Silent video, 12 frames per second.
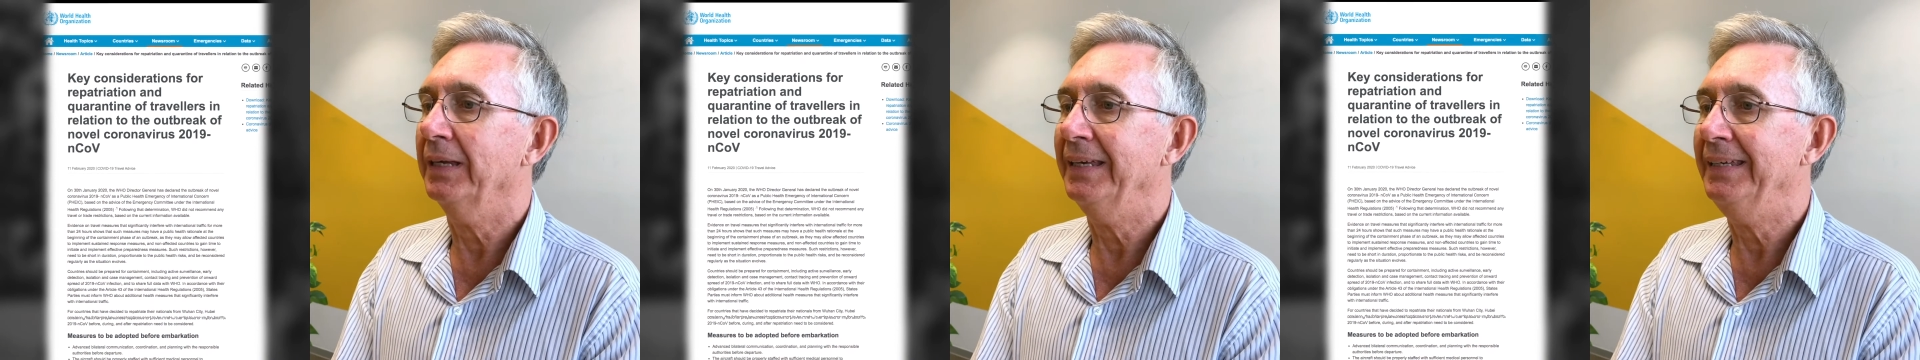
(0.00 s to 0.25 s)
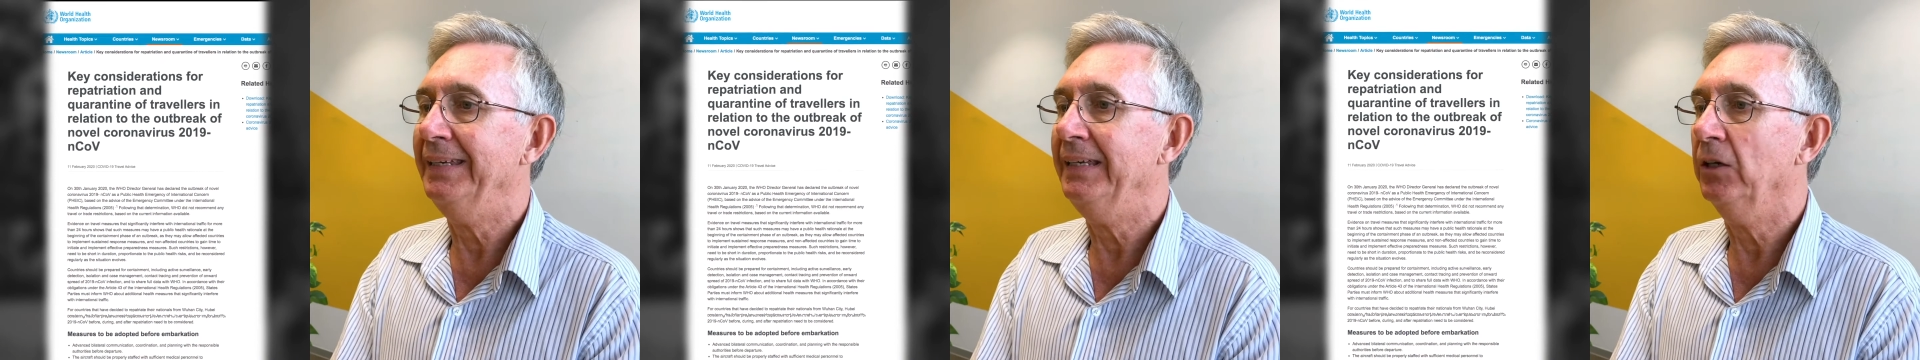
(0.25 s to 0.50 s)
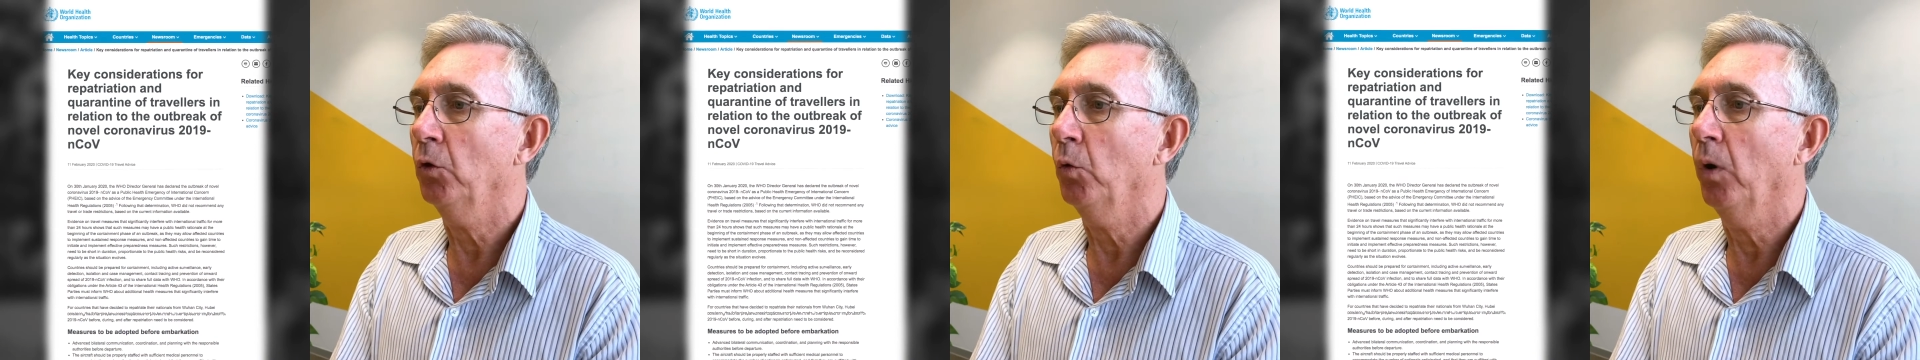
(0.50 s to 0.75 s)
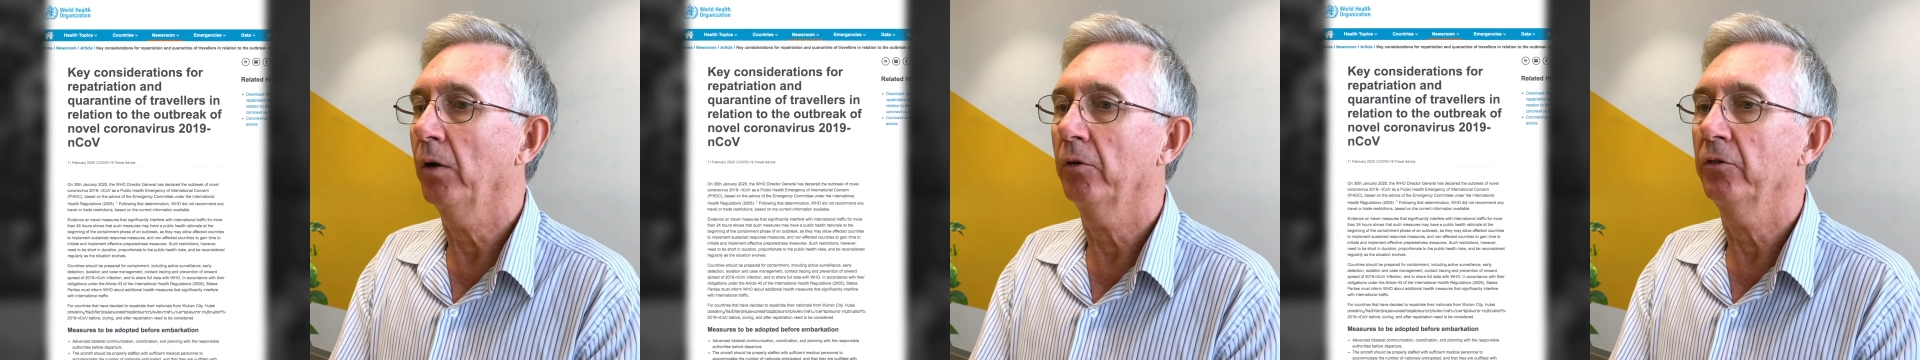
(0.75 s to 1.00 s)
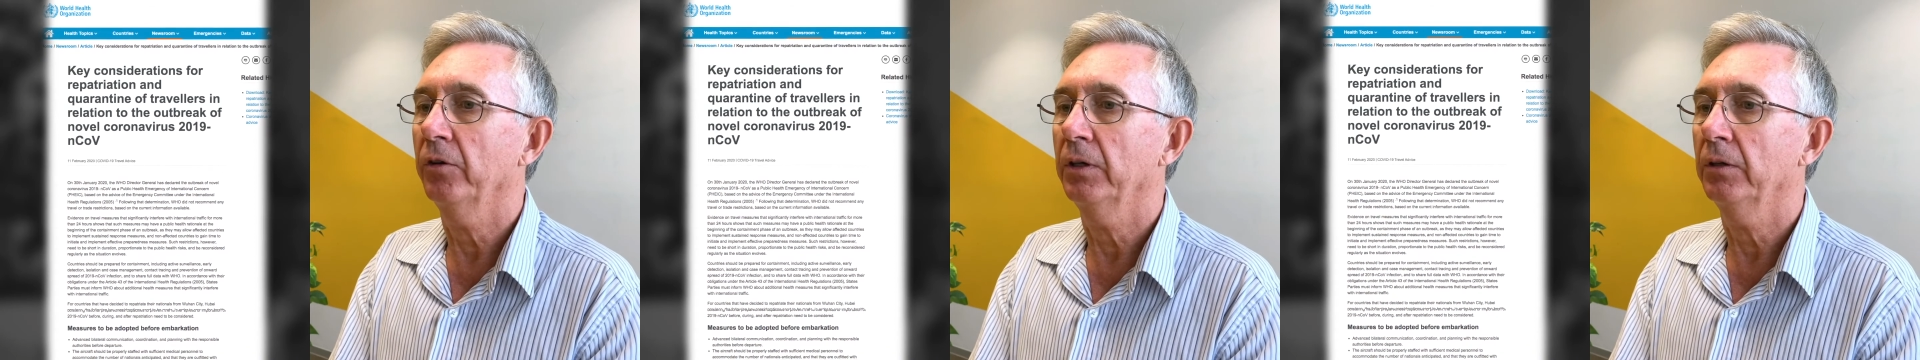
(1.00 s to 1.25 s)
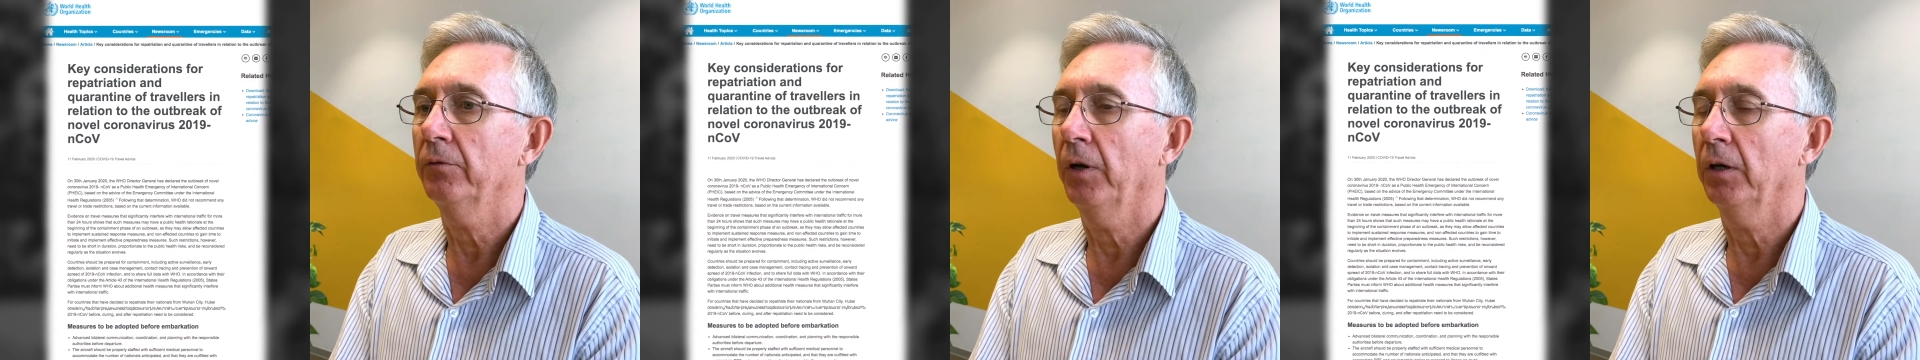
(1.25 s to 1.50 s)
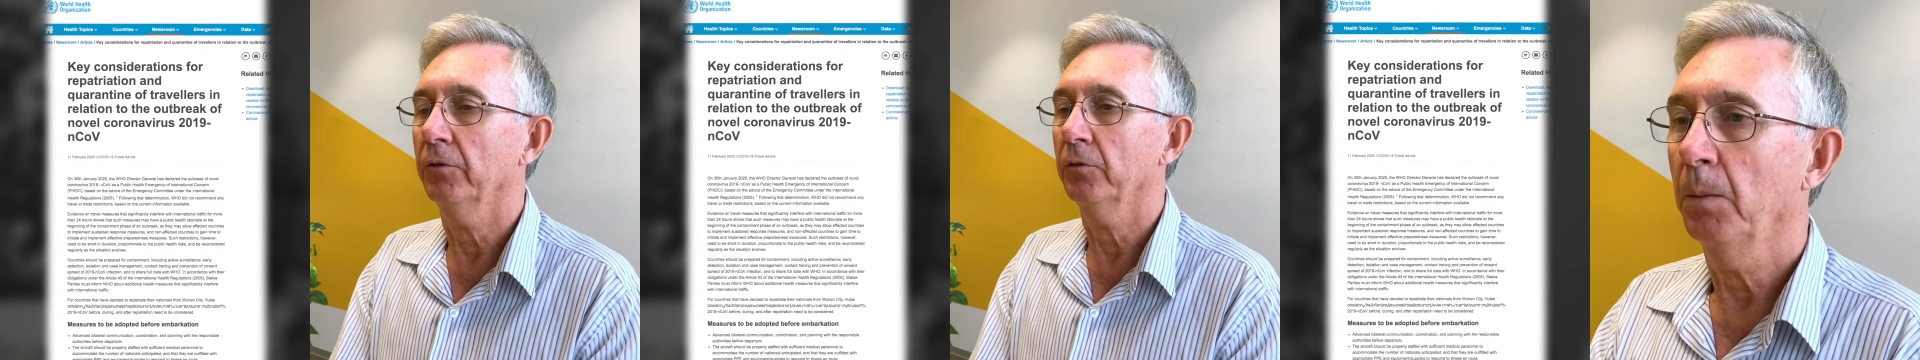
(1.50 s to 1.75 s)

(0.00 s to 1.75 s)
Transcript: key quarantine advice.